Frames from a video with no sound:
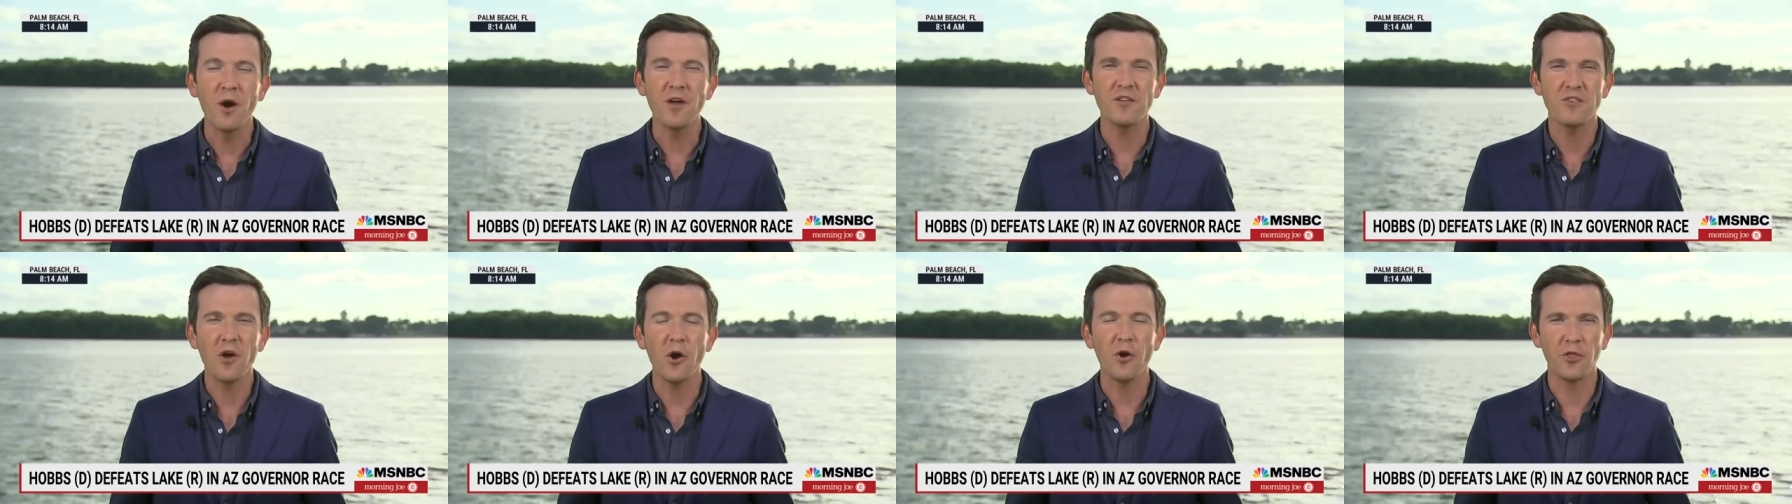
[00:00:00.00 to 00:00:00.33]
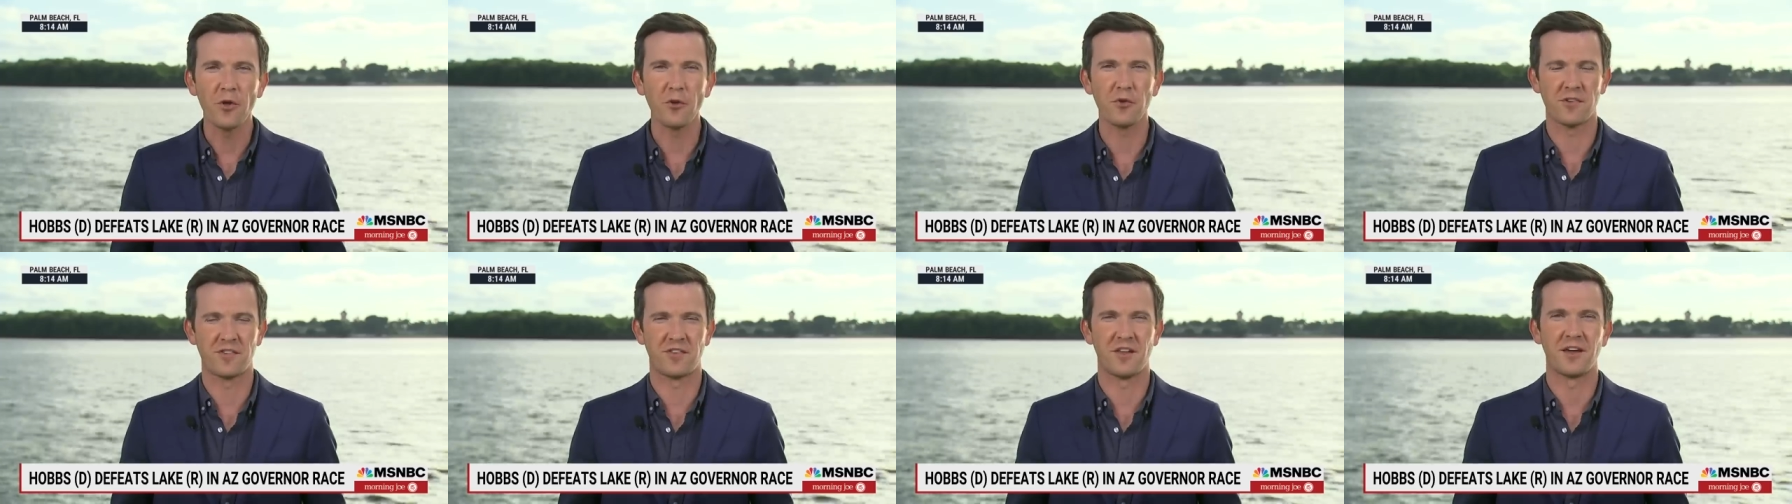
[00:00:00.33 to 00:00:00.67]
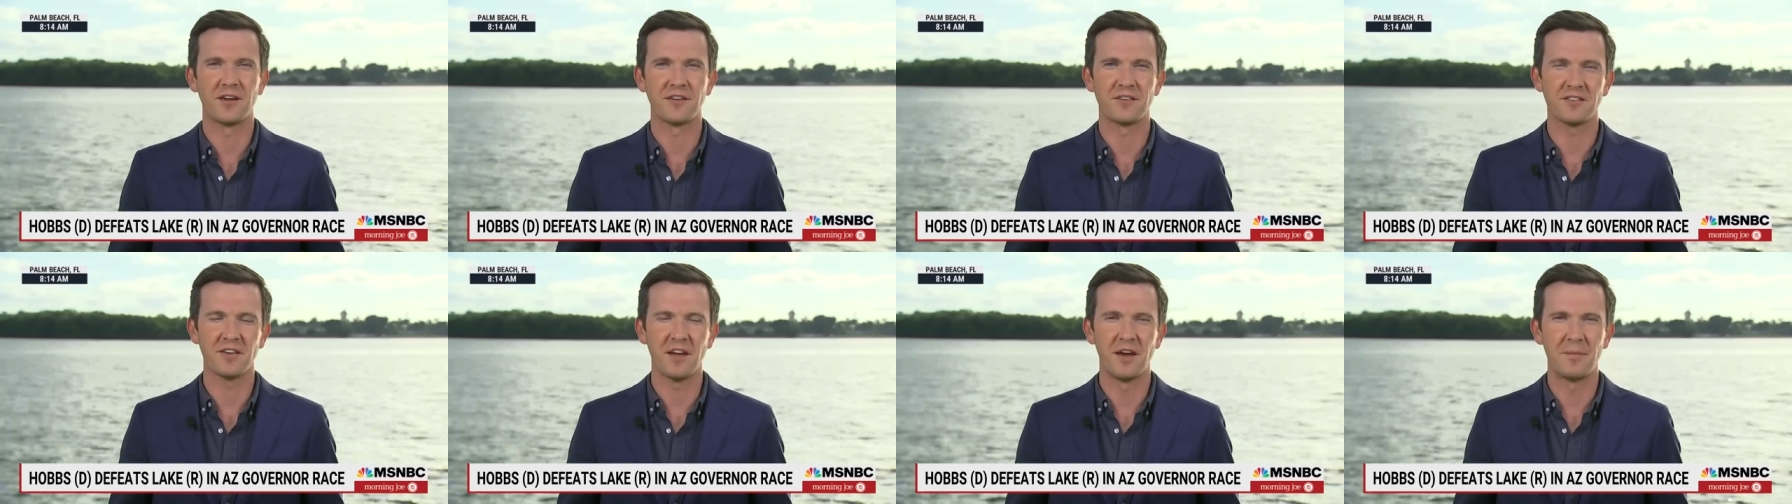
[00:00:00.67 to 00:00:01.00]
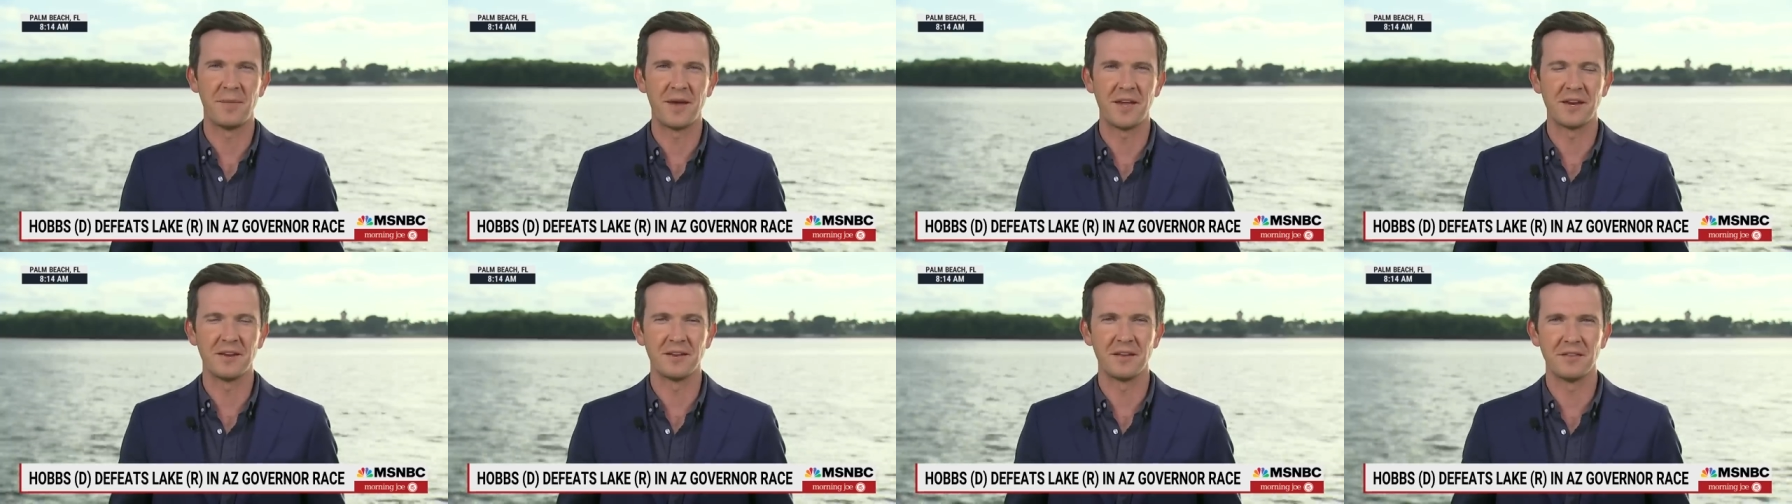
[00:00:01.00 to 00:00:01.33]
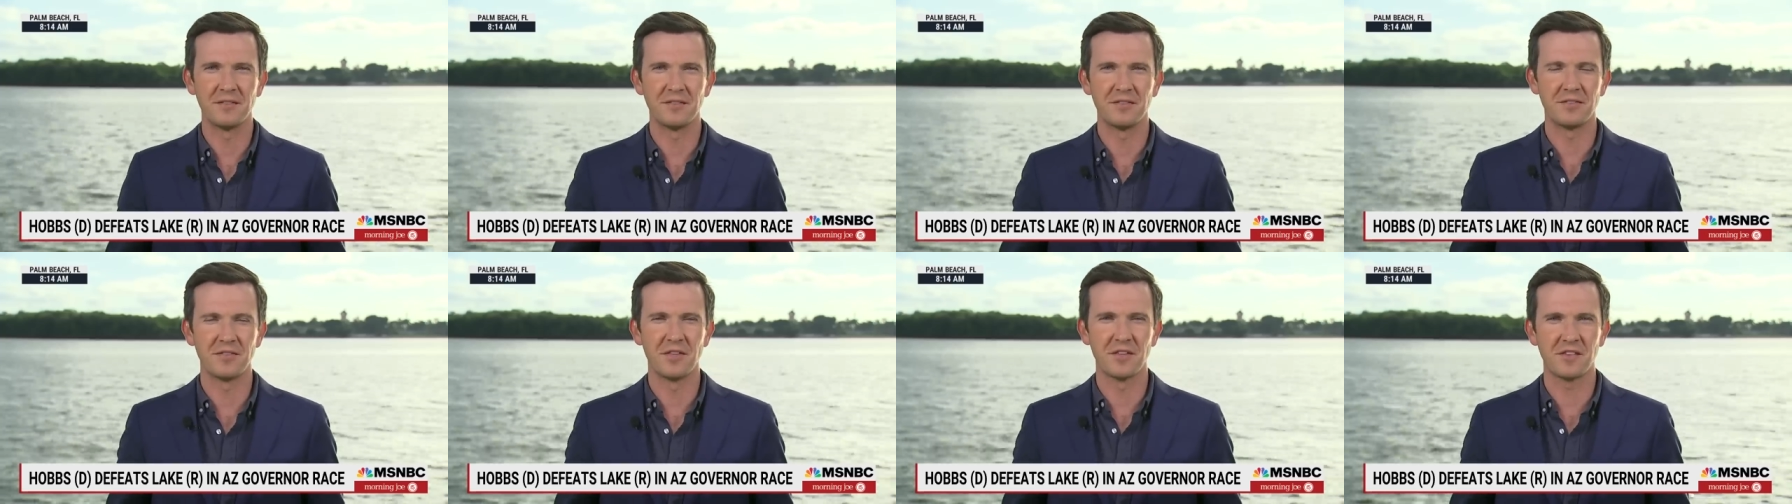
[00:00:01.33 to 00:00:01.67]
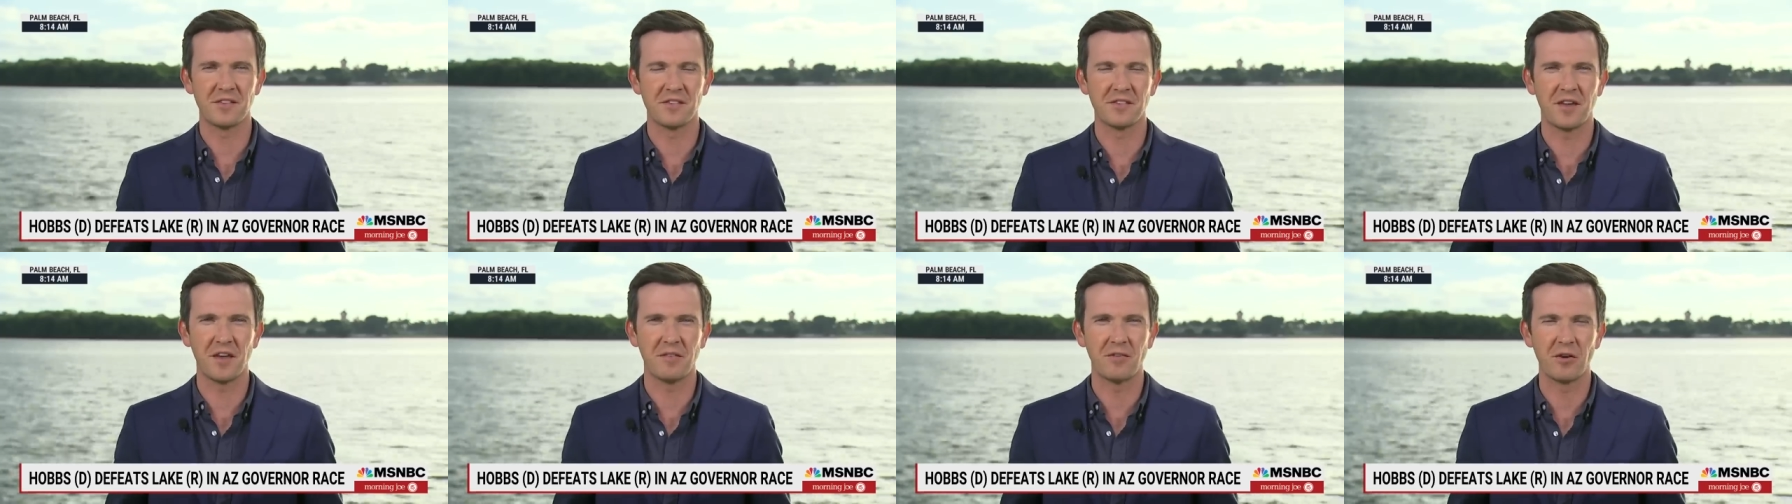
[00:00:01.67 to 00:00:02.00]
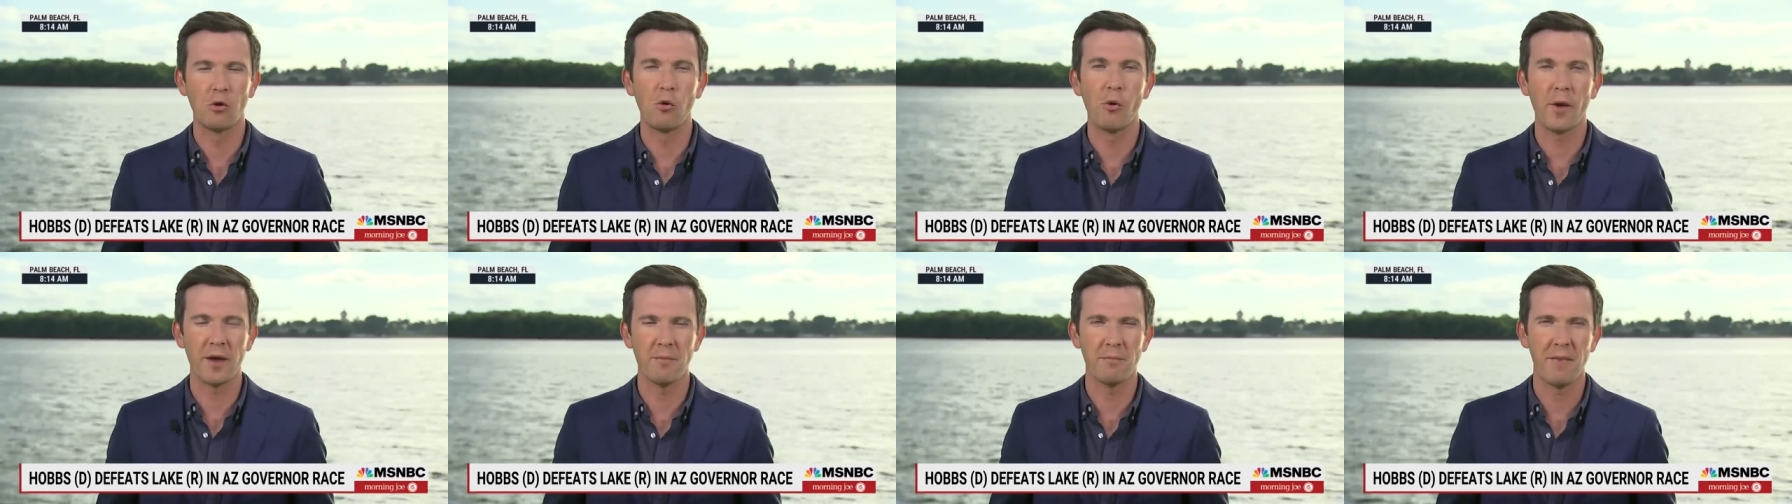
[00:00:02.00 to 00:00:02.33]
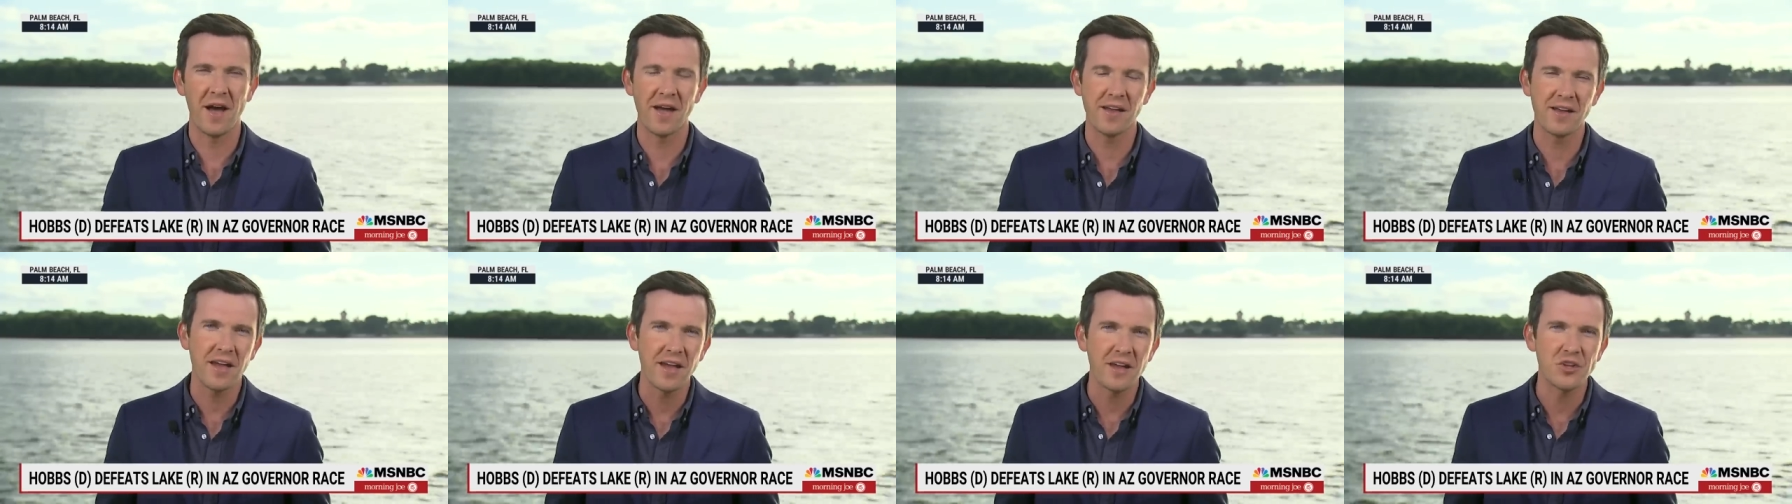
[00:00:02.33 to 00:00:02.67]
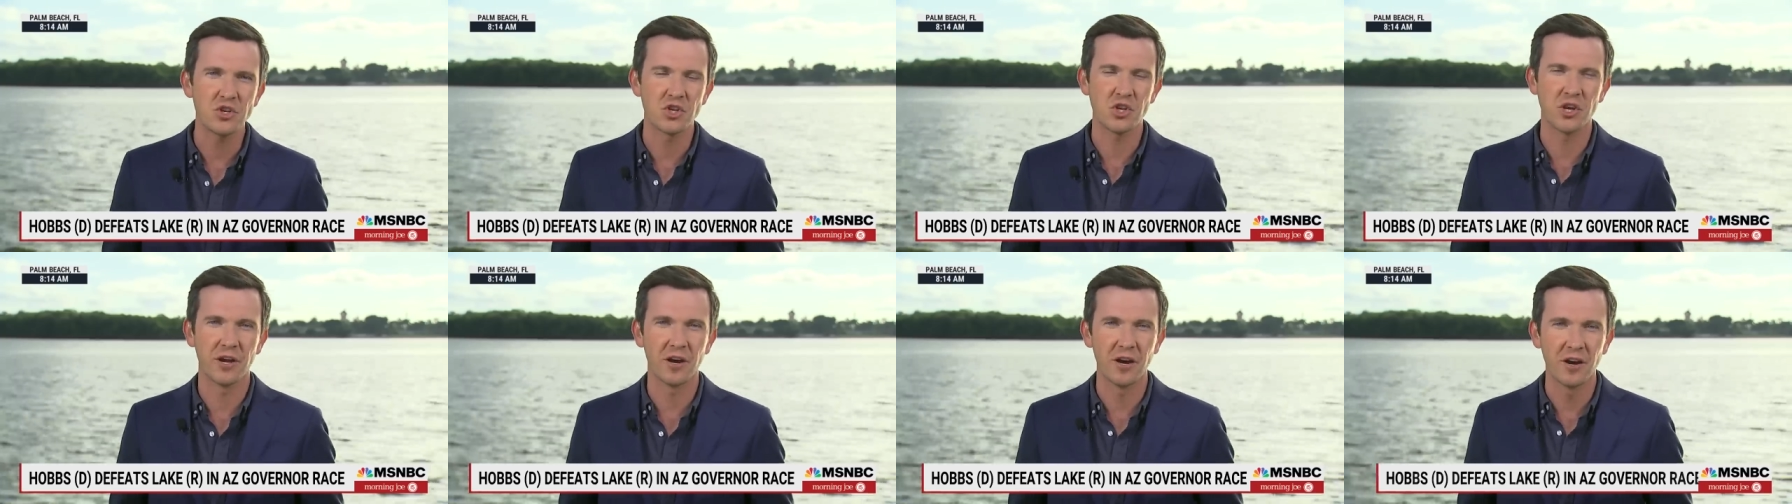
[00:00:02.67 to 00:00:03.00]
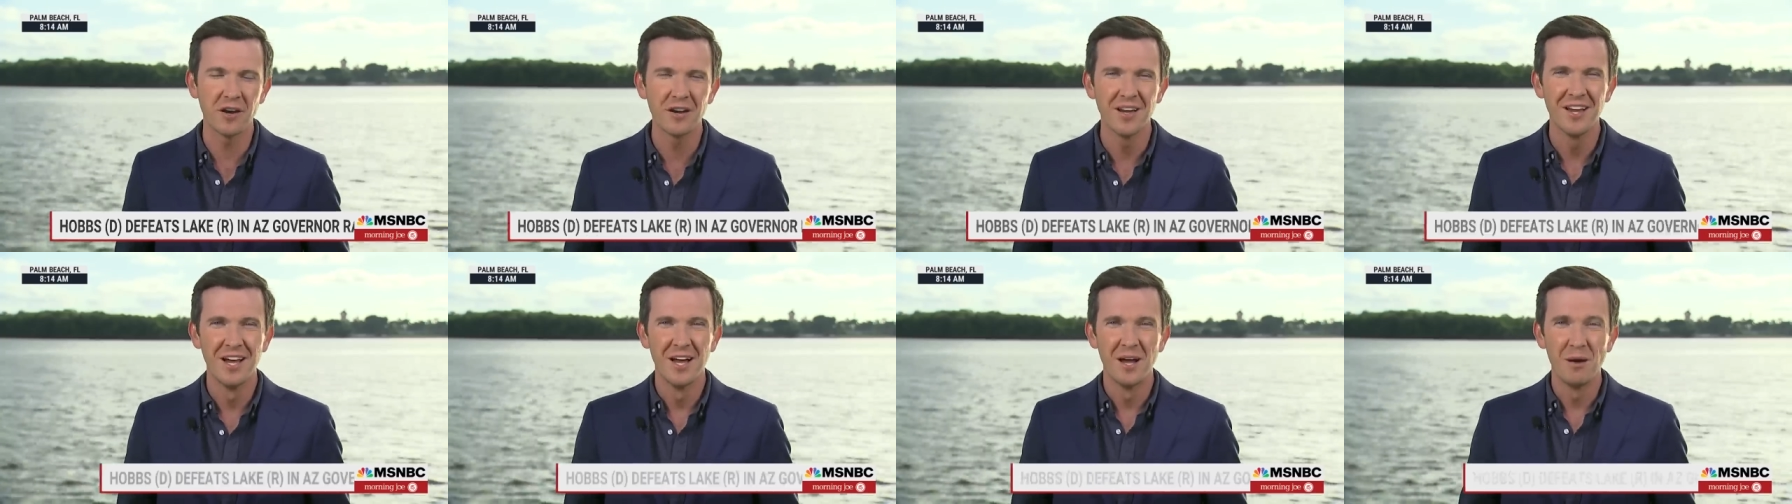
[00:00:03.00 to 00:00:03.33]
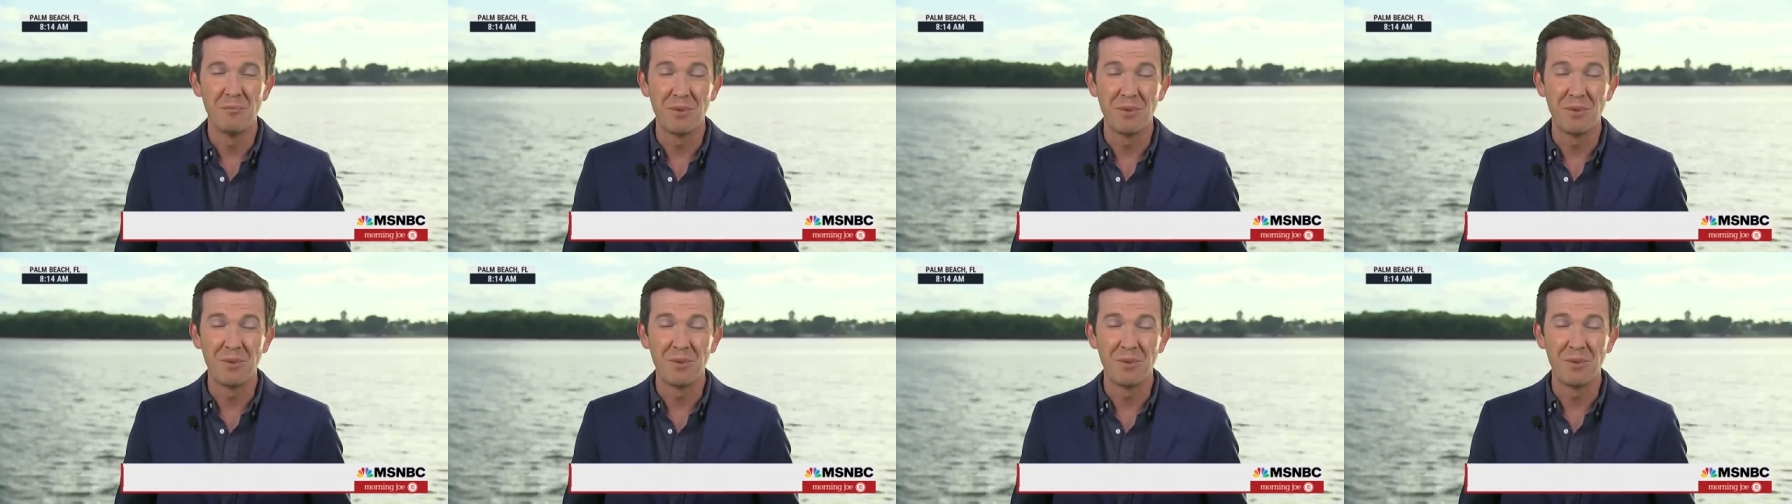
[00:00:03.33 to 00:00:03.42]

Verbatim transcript: was all those things. I mean, this is giving away my age here,